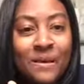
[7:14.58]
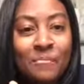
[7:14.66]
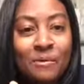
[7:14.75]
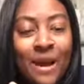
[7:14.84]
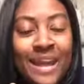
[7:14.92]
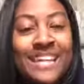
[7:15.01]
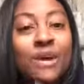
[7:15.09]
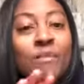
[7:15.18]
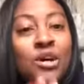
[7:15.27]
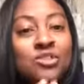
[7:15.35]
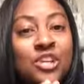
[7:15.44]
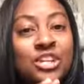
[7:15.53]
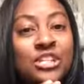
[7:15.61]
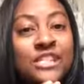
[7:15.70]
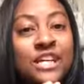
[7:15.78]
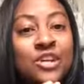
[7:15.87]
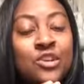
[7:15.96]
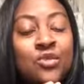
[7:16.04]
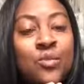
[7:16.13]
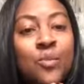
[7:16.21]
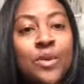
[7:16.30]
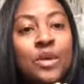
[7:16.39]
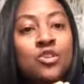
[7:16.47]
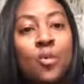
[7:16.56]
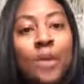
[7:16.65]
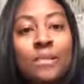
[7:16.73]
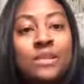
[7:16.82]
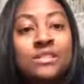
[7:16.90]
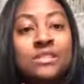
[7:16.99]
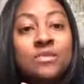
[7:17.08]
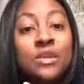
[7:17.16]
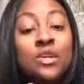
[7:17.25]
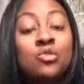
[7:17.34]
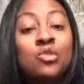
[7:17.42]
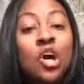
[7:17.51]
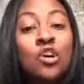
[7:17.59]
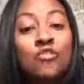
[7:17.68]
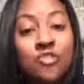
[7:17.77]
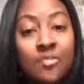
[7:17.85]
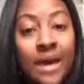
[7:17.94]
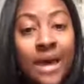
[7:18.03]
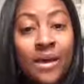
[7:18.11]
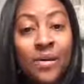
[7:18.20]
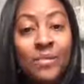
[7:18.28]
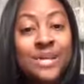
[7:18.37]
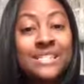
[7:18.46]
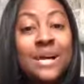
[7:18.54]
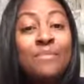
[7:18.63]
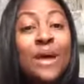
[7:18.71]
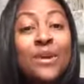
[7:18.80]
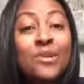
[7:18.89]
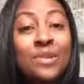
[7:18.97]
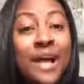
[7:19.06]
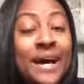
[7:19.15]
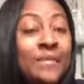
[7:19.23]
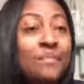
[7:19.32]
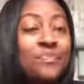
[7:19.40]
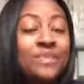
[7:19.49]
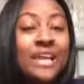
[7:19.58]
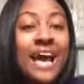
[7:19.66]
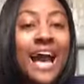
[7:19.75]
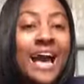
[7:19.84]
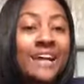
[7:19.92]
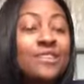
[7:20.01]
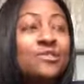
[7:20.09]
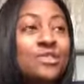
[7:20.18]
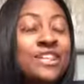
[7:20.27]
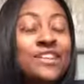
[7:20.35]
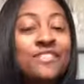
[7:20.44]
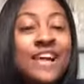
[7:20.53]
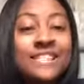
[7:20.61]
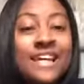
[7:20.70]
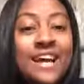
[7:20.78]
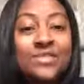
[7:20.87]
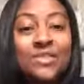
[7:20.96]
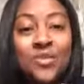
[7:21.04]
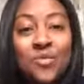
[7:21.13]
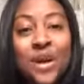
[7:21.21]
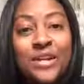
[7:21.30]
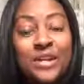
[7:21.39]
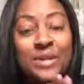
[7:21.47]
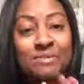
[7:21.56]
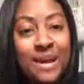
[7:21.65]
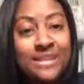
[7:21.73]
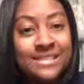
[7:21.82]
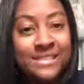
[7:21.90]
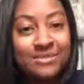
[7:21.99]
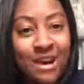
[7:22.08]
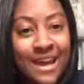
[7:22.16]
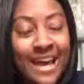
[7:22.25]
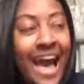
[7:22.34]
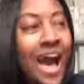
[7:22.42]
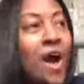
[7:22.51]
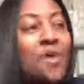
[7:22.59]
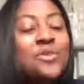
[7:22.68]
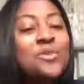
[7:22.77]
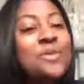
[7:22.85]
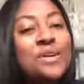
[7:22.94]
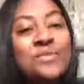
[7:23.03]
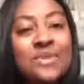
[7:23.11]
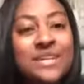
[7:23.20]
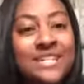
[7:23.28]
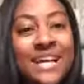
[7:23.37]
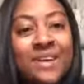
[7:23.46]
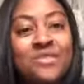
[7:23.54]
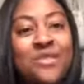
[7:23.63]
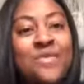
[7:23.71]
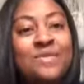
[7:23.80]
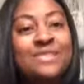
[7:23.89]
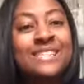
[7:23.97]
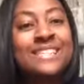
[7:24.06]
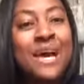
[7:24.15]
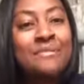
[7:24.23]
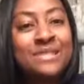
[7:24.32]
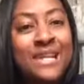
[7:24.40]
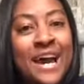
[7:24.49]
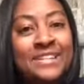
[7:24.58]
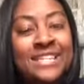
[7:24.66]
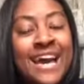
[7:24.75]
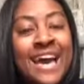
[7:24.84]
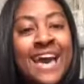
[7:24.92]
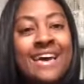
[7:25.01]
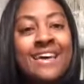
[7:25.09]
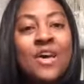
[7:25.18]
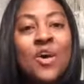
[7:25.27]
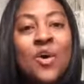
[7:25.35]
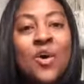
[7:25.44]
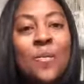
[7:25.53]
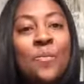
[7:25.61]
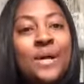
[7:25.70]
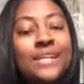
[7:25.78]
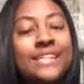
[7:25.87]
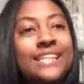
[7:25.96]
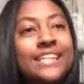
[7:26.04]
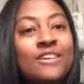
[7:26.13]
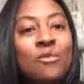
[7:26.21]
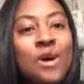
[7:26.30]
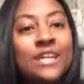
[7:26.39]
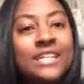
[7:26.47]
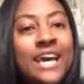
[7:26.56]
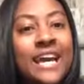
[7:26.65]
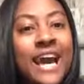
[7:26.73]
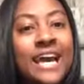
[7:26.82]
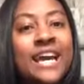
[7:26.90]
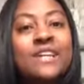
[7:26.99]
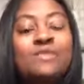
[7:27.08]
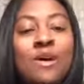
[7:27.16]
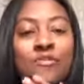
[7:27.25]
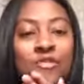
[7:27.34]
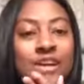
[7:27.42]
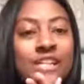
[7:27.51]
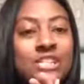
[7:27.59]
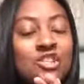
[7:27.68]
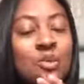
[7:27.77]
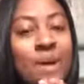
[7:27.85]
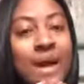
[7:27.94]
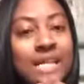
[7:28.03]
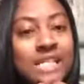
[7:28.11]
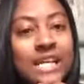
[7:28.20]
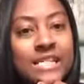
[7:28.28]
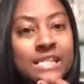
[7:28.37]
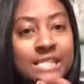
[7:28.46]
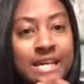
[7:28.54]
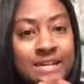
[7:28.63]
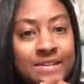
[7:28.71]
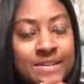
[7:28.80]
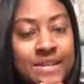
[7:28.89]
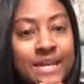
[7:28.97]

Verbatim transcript: right? And I'm also here to tell you, you know, maybe there's something you learn from that. Because I'm not going to lie, I used to get flat tires on a regular basis, right? I don't know what it was. I don't know if it was the type of tires I had. But one day I asked my friend to show me how to change a tire.